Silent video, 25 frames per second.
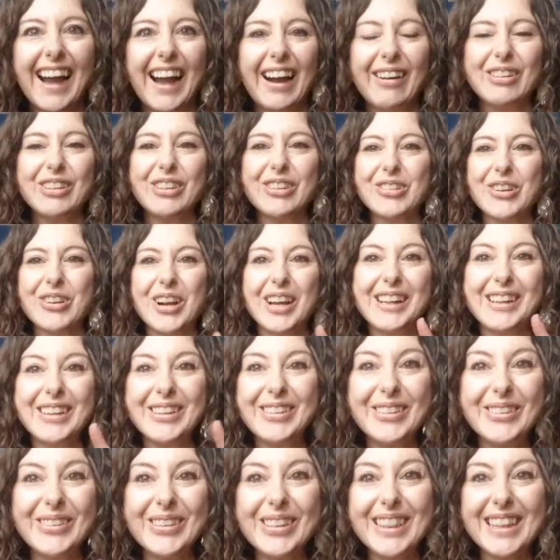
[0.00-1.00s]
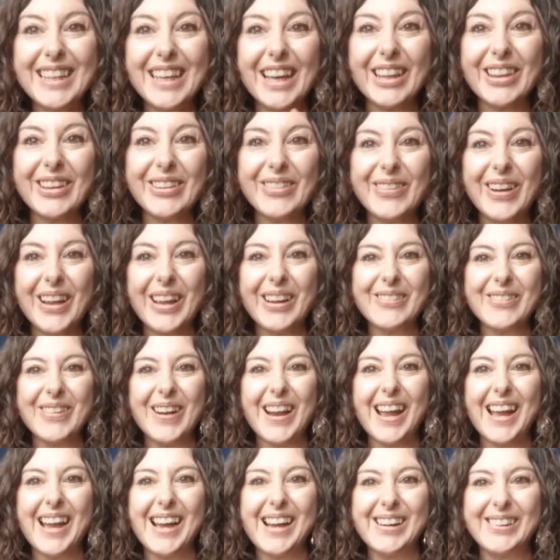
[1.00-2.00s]
I was trying to do it the other way
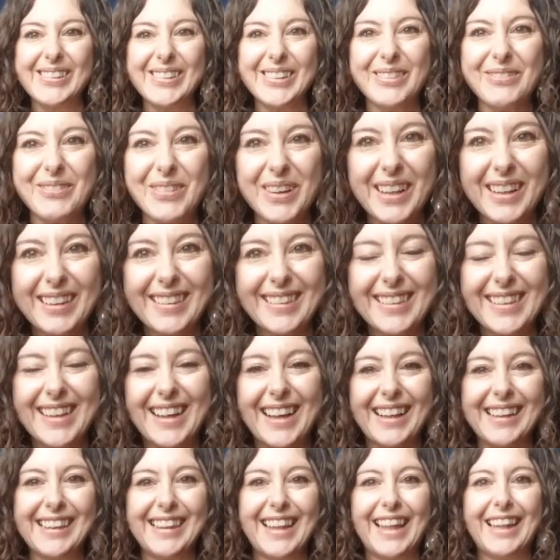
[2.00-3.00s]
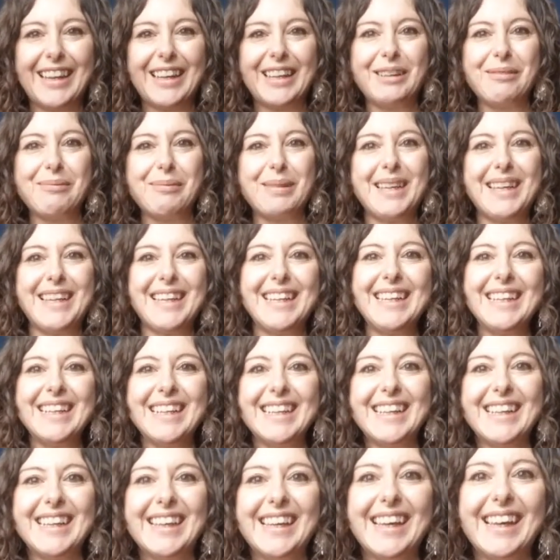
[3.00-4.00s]
around, but it's not letting me.
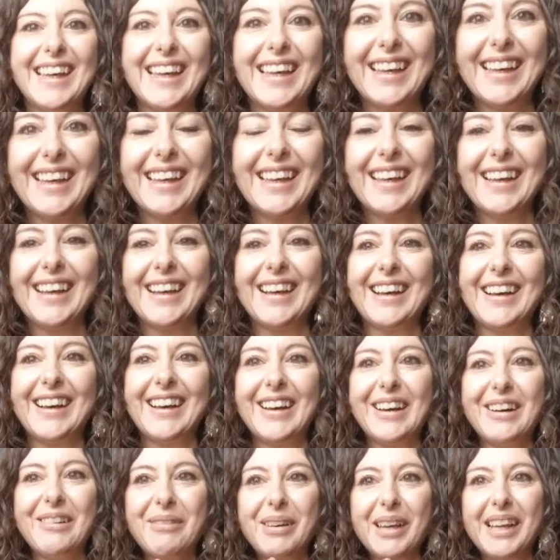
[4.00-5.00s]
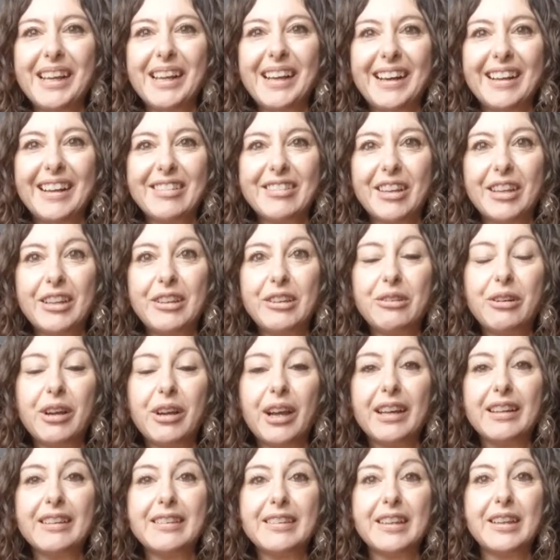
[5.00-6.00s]
Oh my gosh,
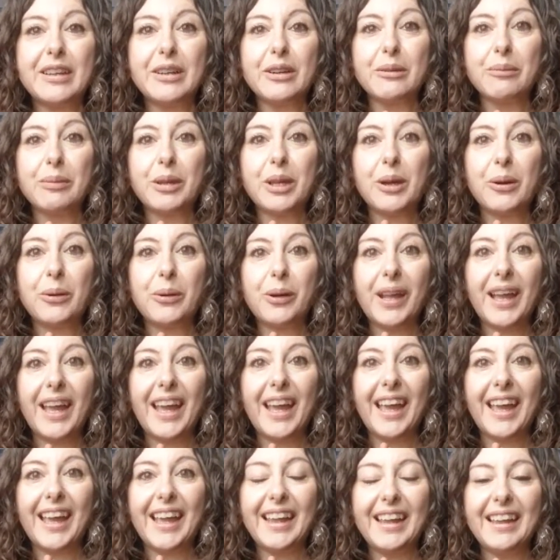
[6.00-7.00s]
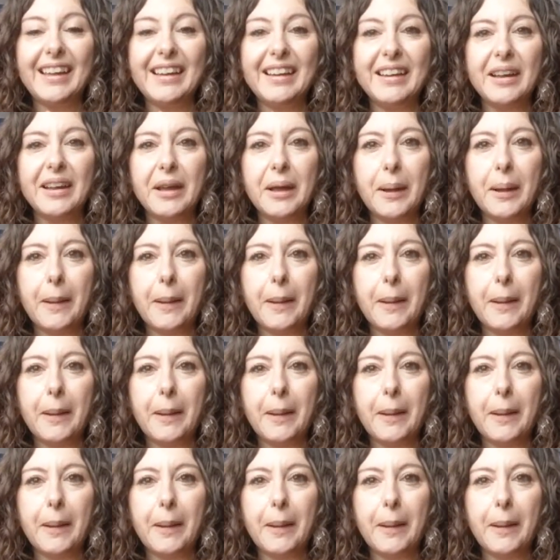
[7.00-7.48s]
can you guys hear me okay?